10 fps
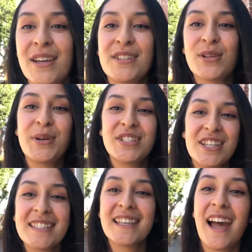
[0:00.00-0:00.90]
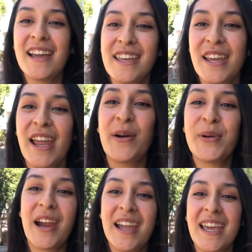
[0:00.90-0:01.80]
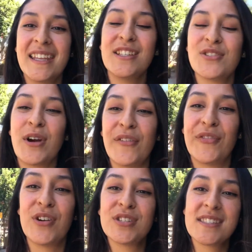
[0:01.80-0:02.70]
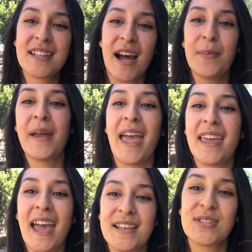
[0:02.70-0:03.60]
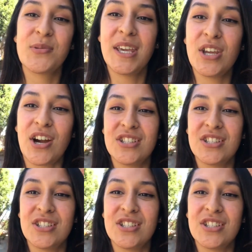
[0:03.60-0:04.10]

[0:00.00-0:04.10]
So we just got here and we are headed to our first stop at Castaway Yarn